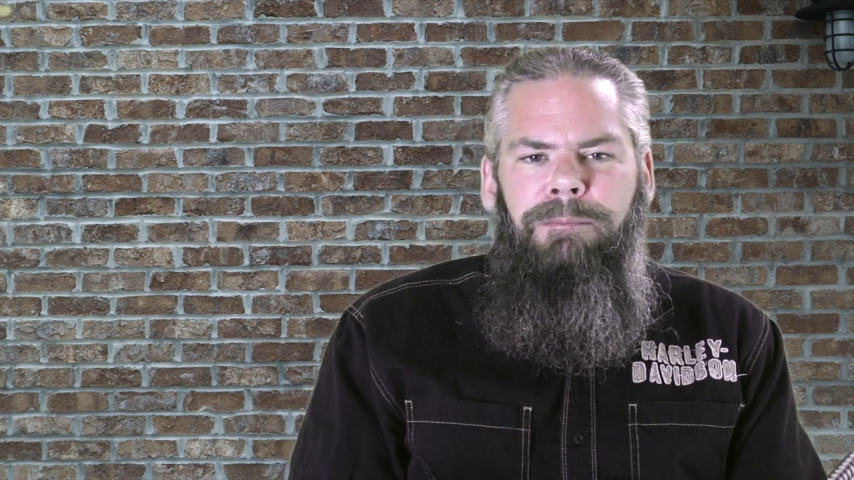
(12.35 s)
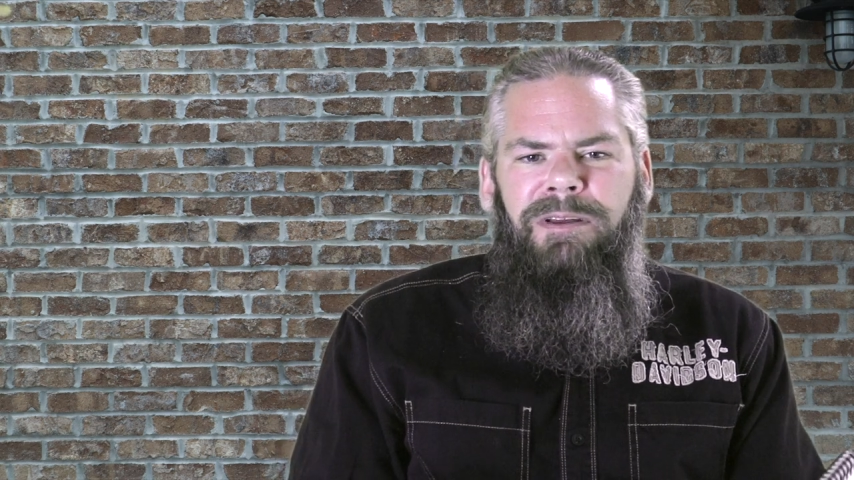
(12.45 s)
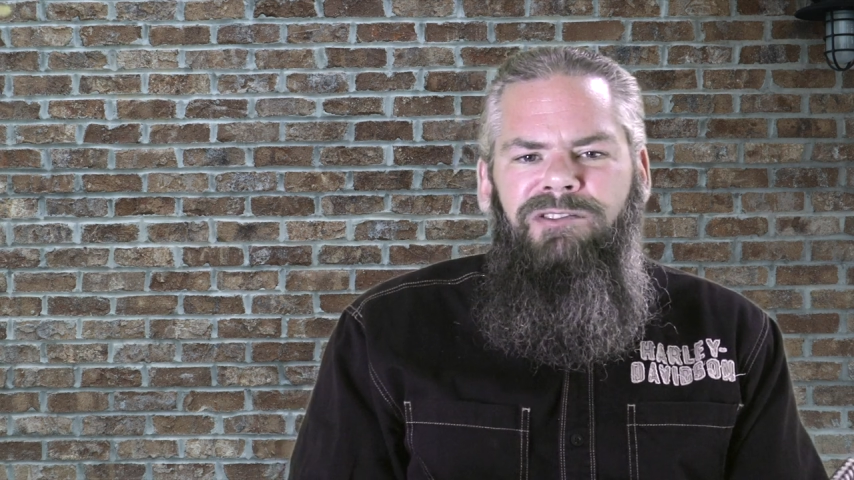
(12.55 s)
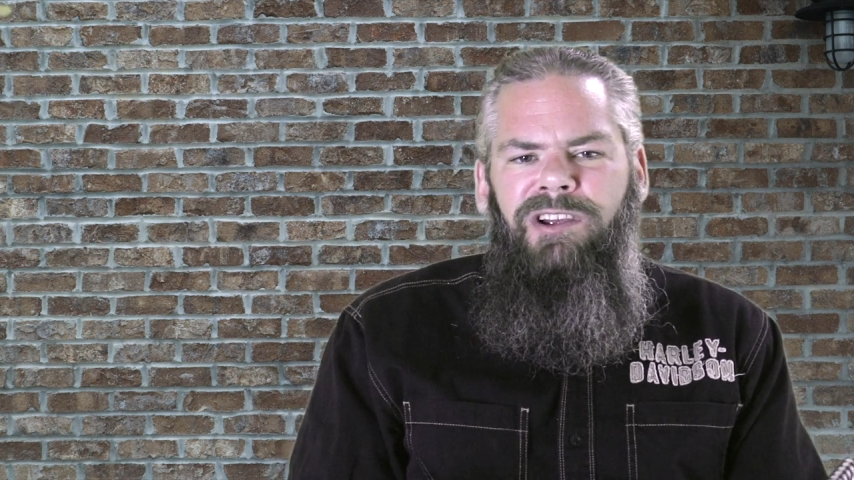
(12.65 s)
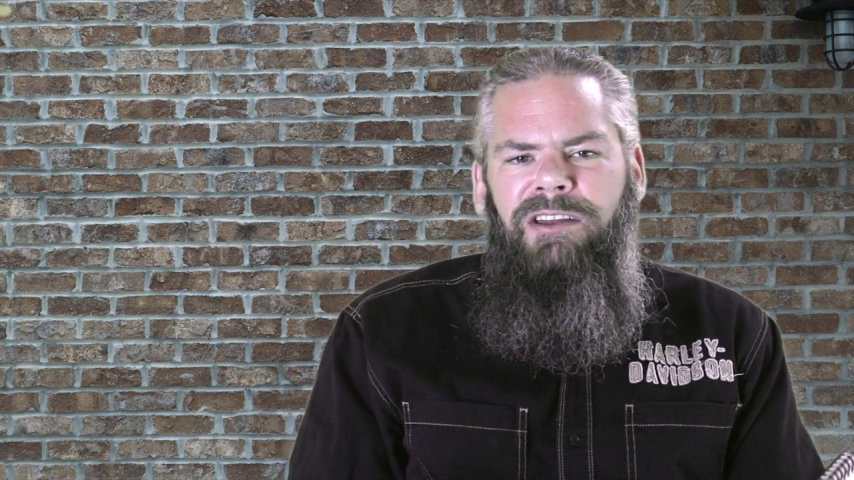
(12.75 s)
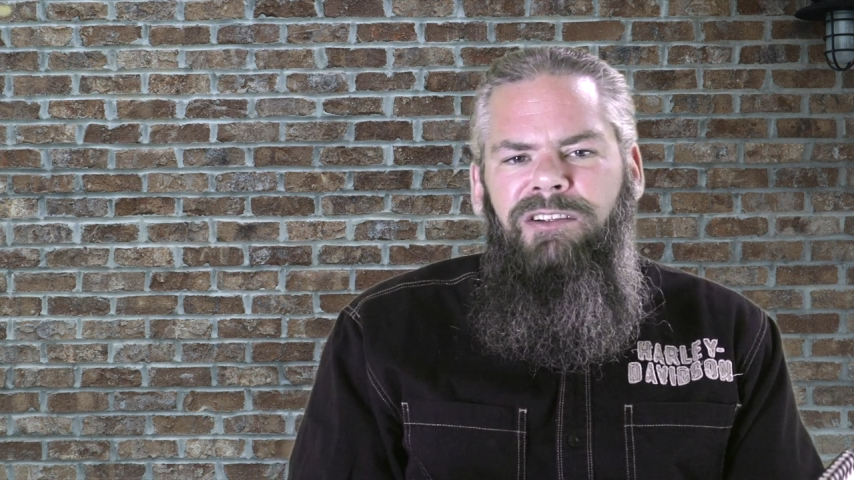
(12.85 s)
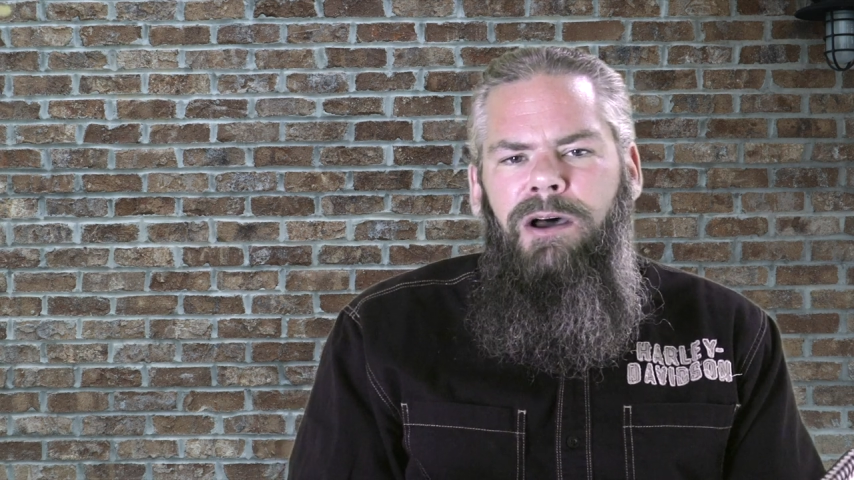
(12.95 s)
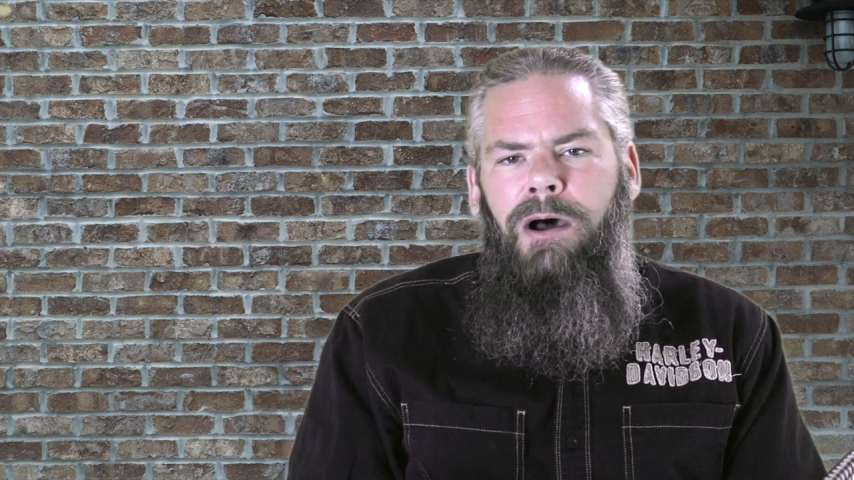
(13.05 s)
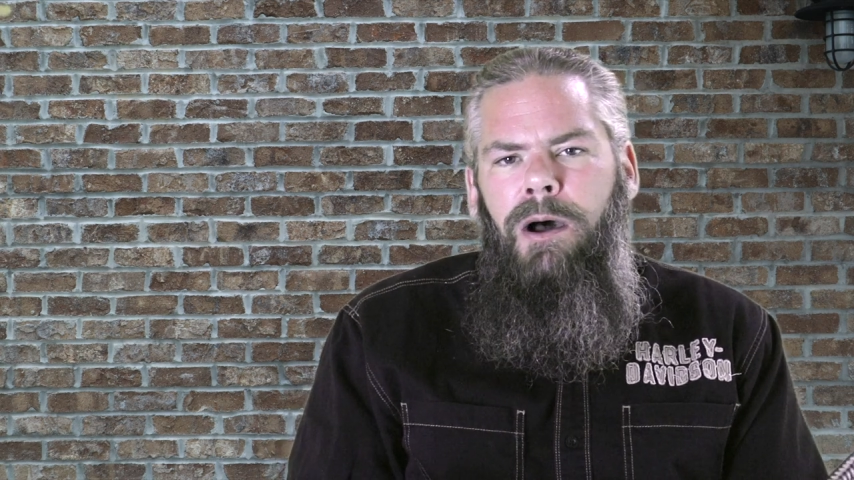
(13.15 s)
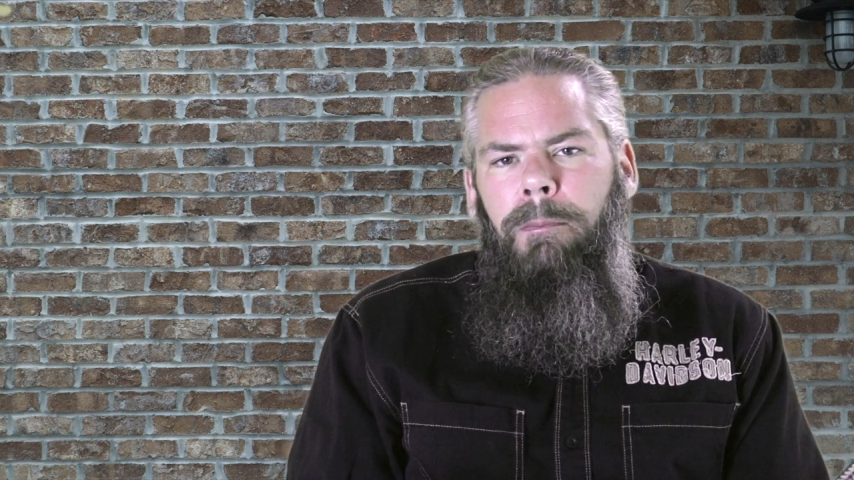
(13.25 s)

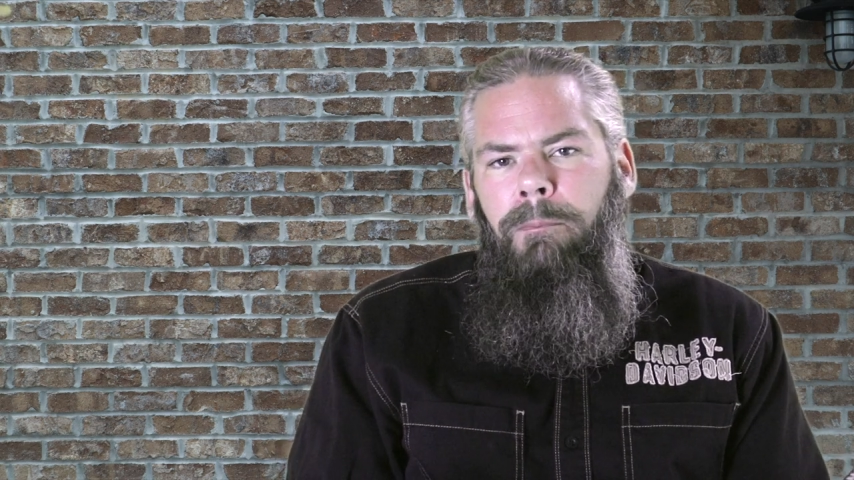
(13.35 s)
magenta